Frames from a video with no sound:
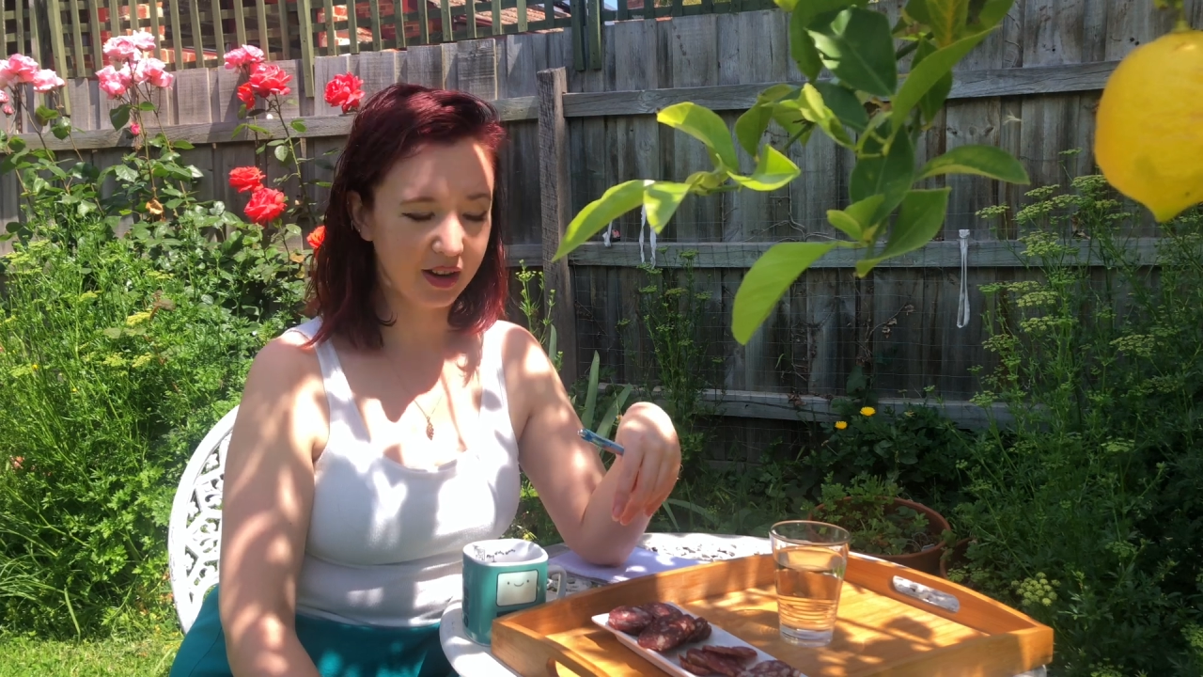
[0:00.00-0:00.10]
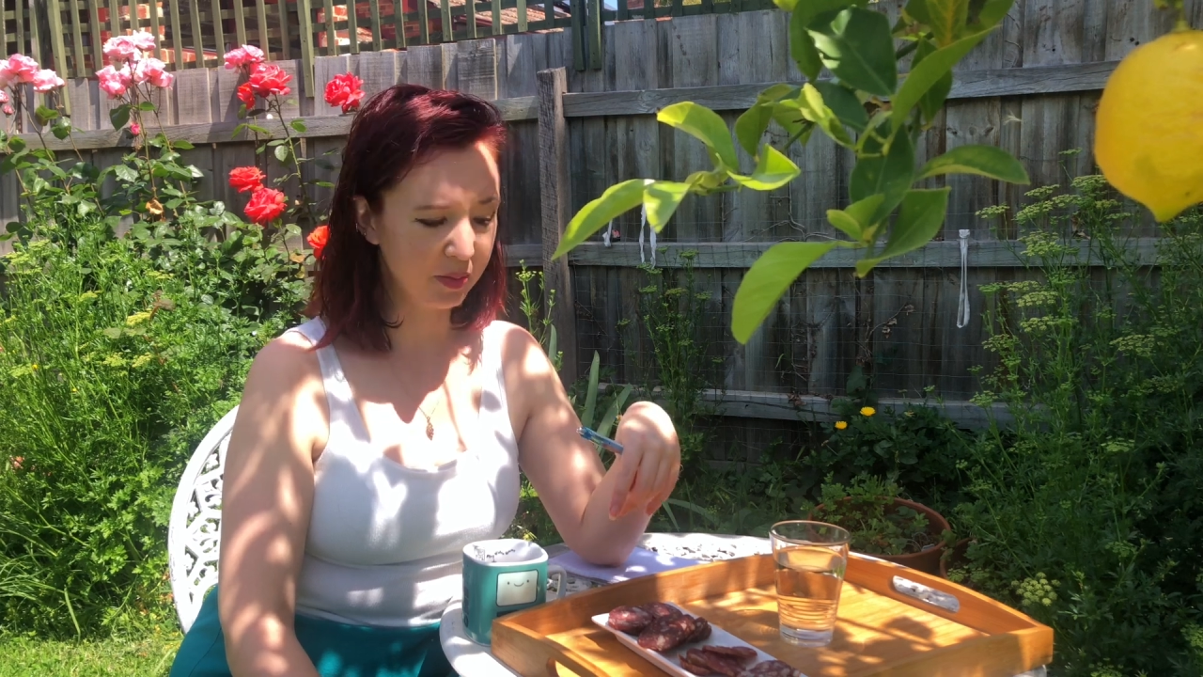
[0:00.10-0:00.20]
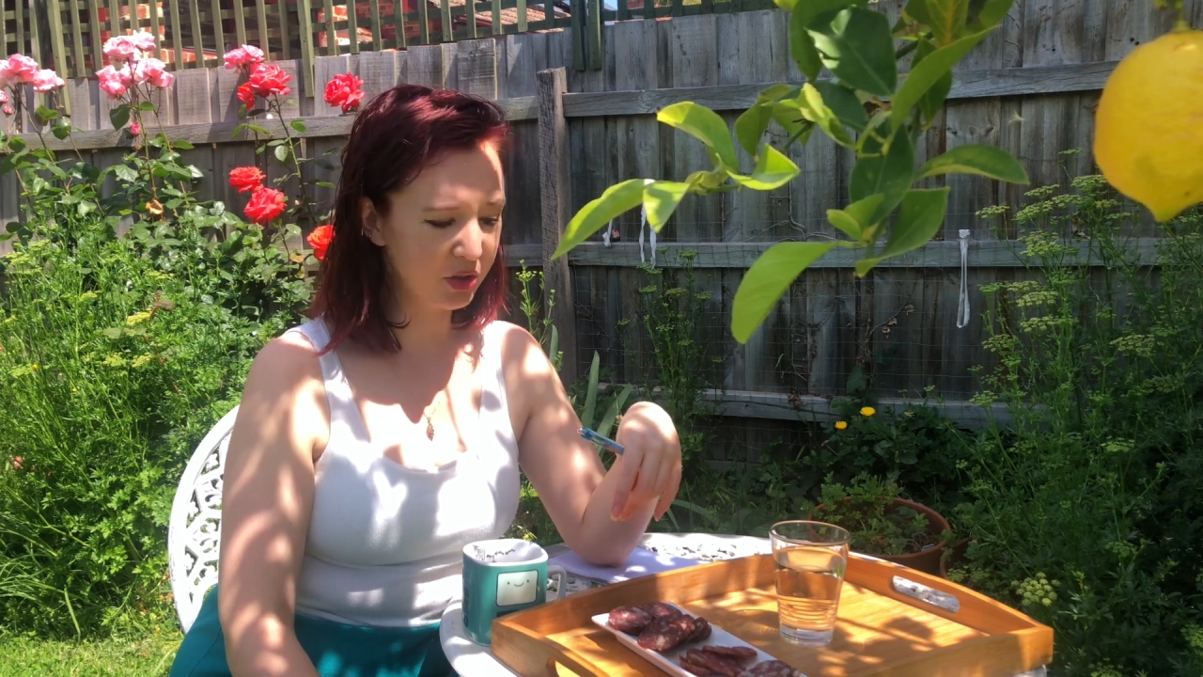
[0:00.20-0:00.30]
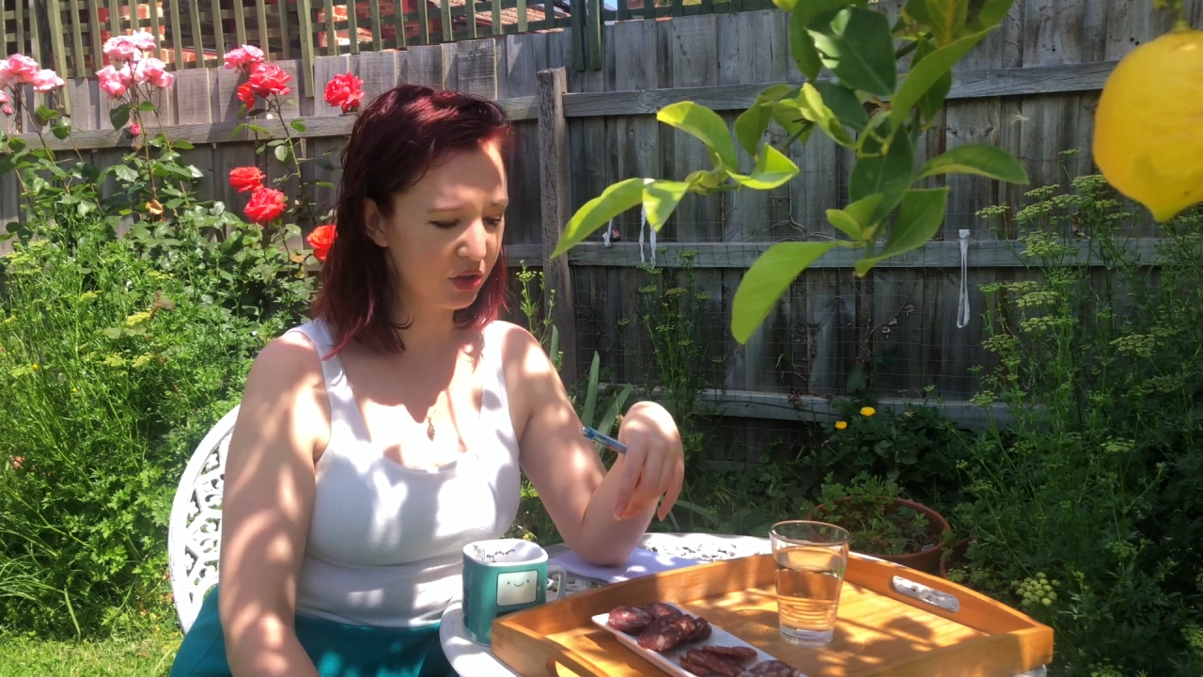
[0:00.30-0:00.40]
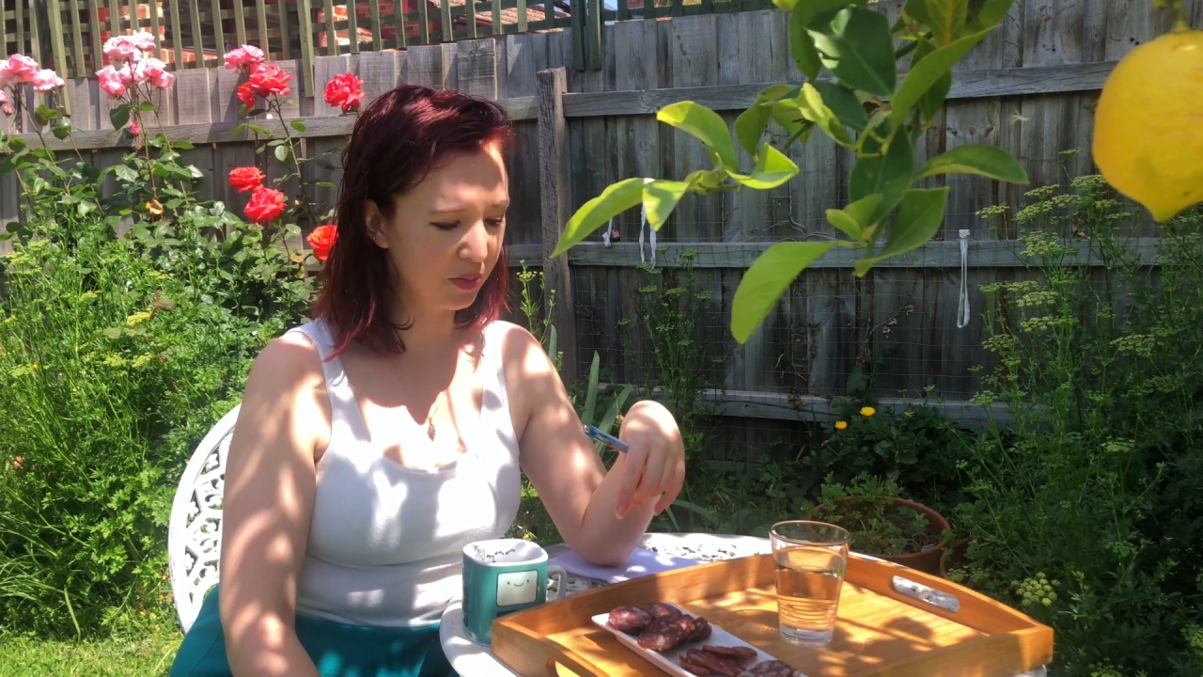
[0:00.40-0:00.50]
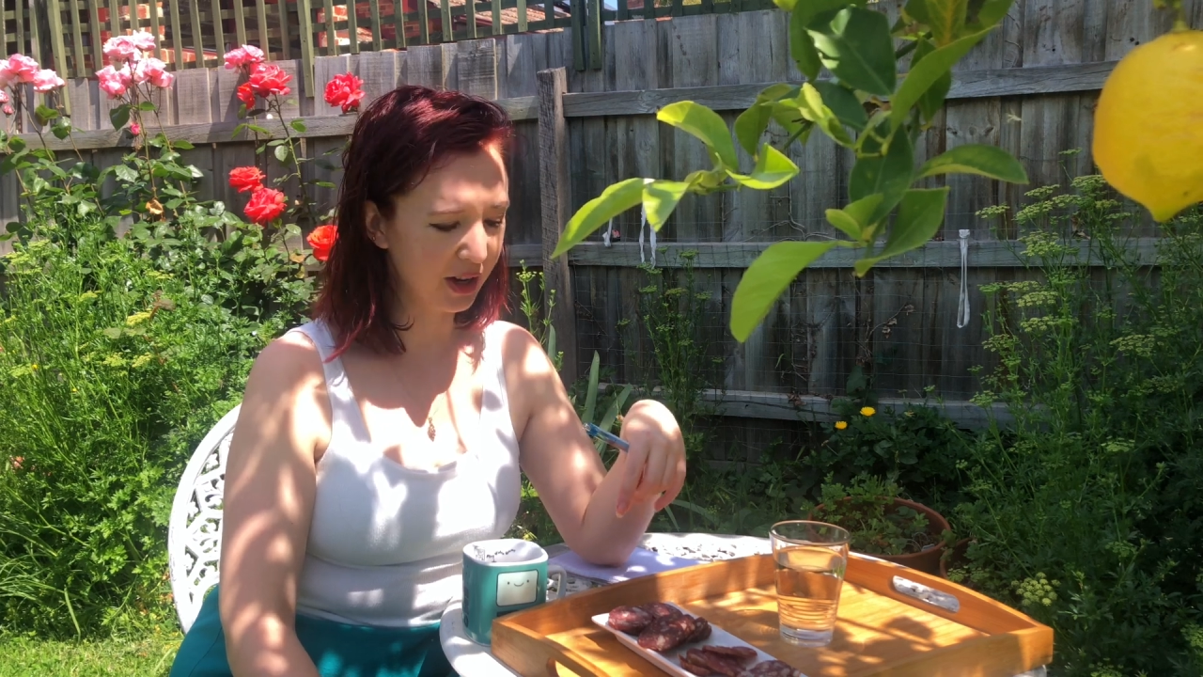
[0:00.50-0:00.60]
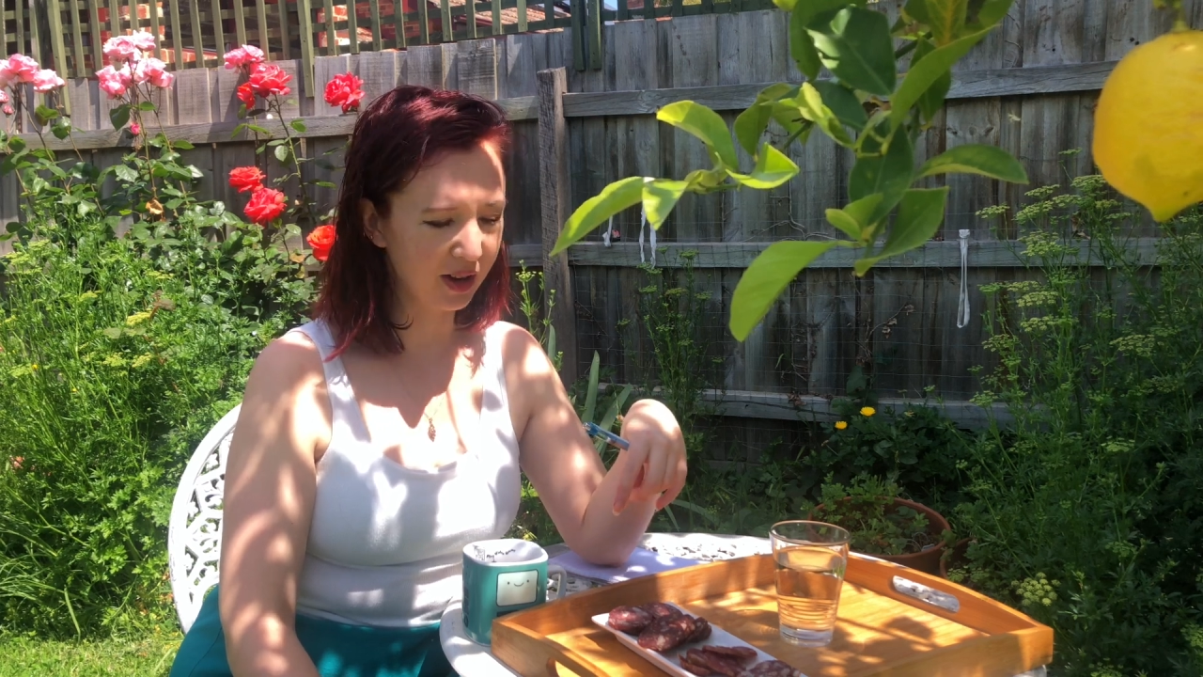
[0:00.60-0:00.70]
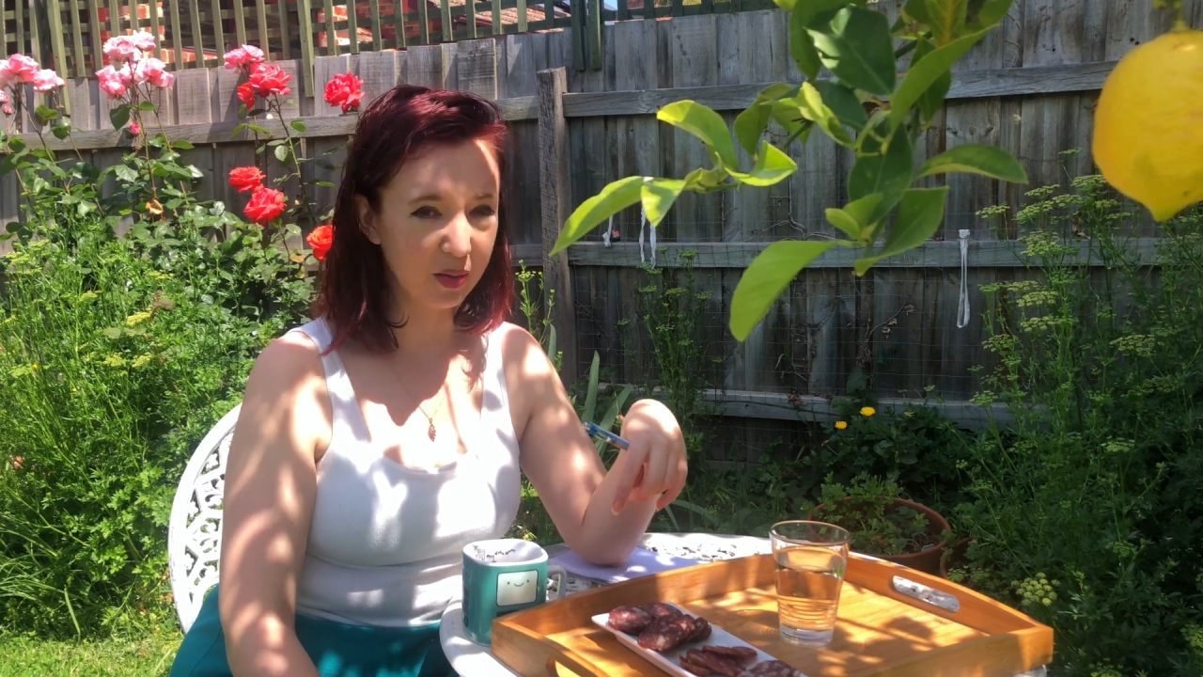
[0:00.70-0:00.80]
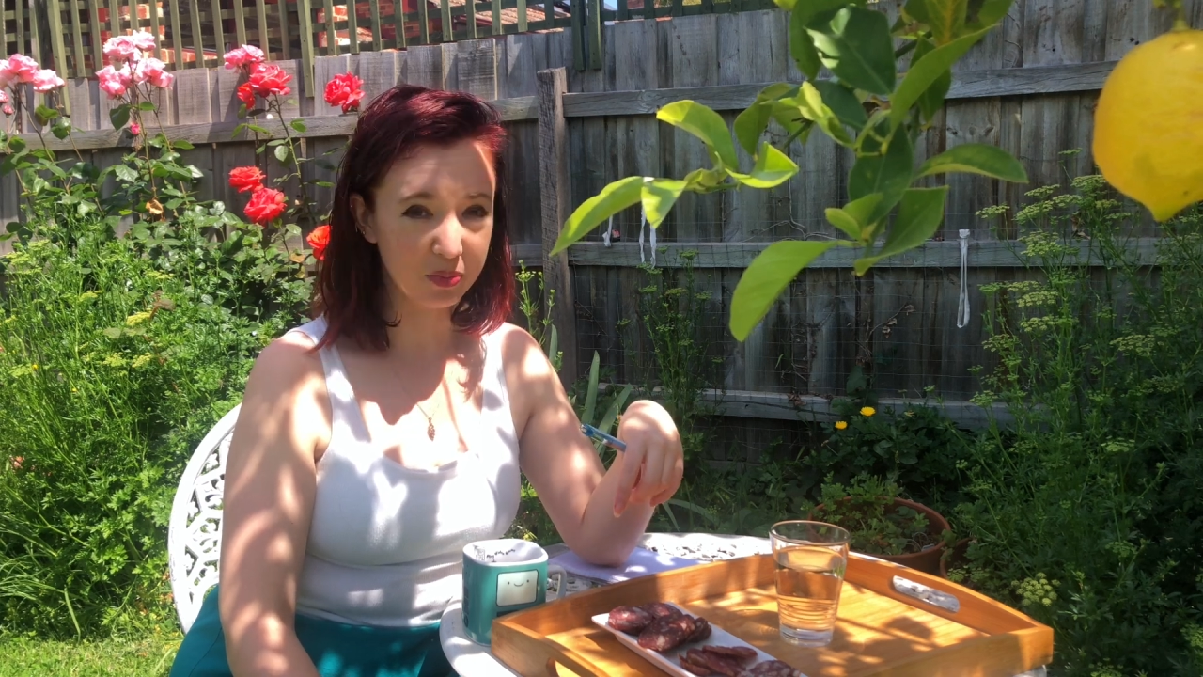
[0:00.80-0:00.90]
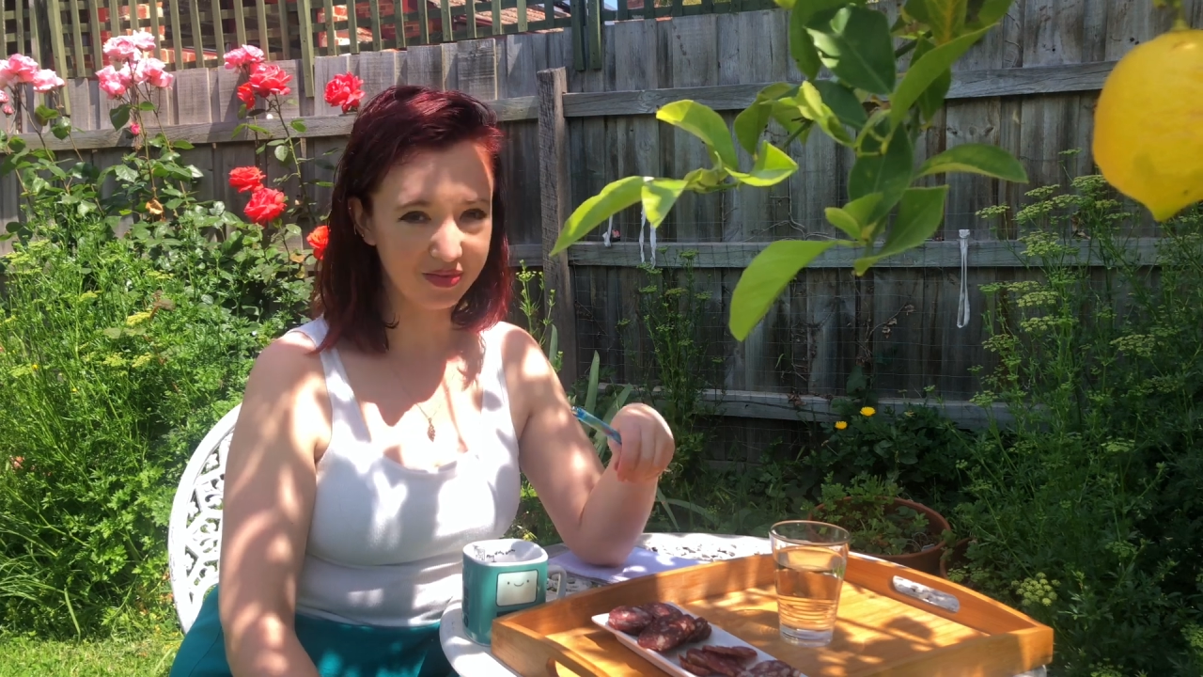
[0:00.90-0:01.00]
I'm assuming
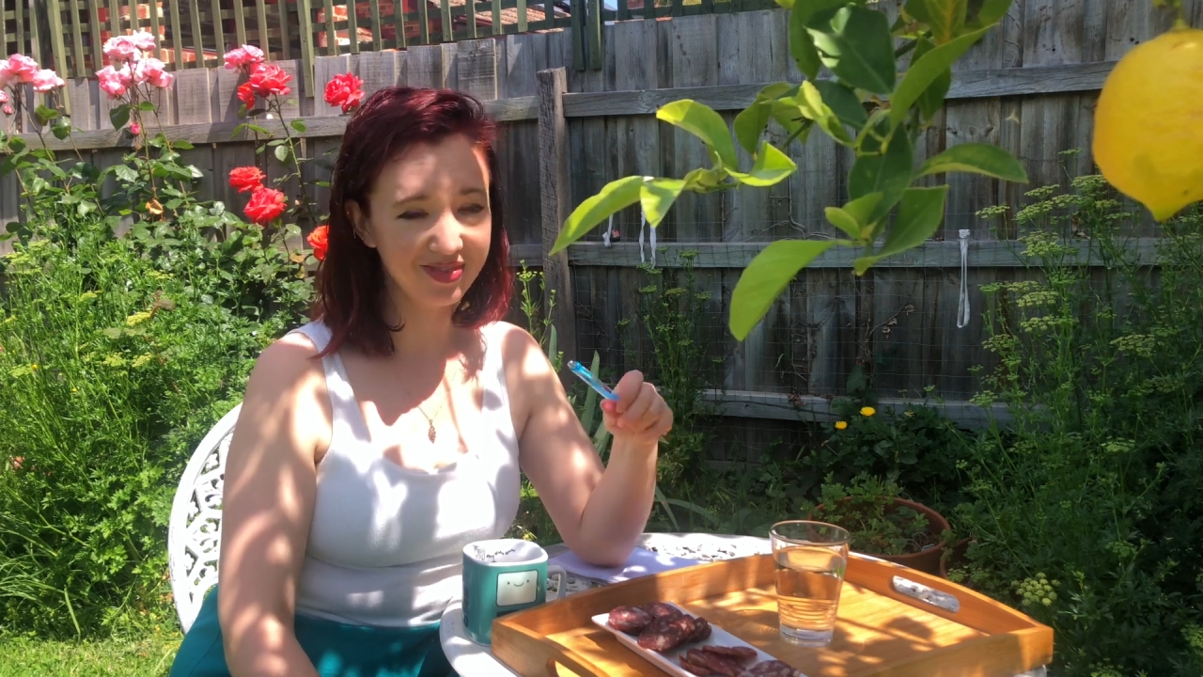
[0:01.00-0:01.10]
I'm